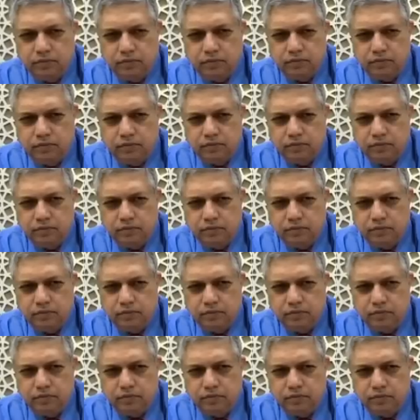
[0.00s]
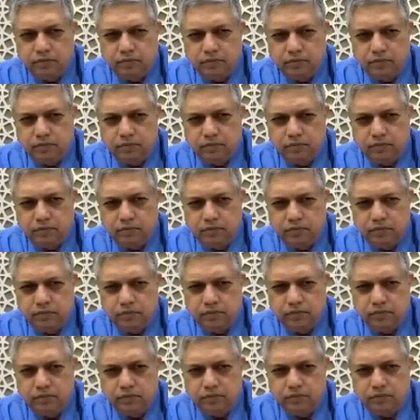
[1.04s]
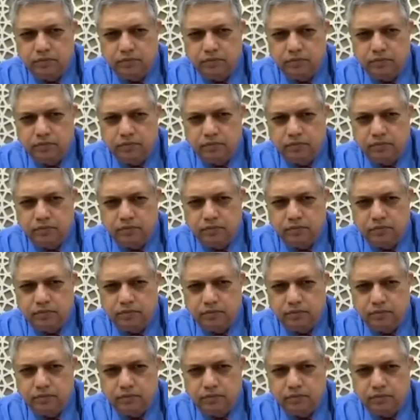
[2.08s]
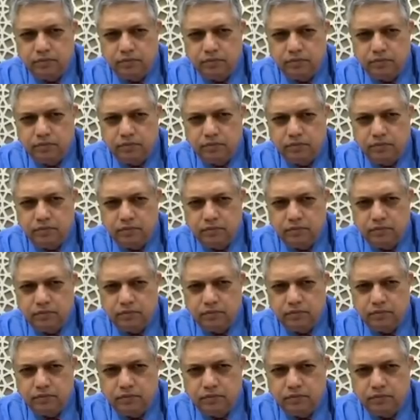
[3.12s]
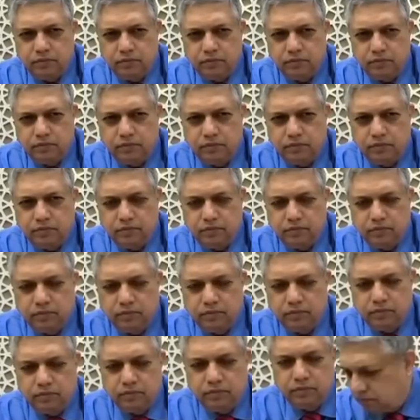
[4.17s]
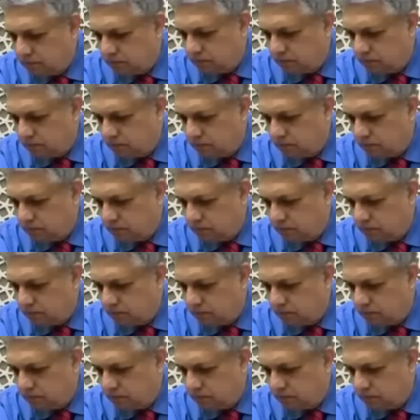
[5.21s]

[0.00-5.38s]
This person isn't speaking.